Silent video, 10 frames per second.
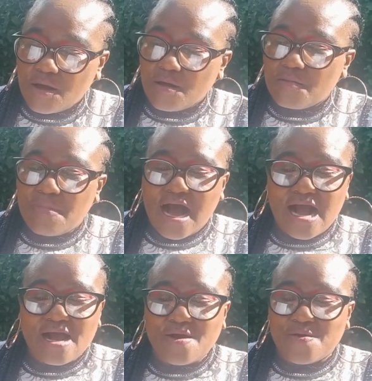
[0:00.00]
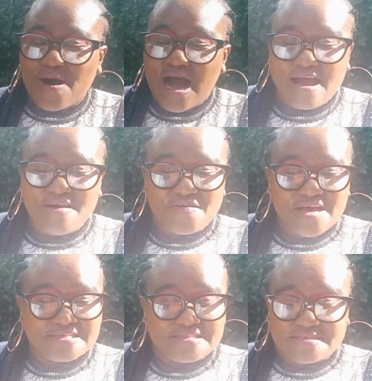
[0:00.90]
my wife
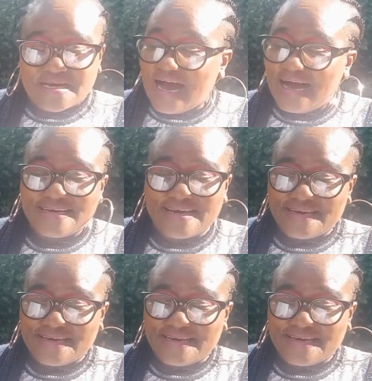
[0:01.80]
has done an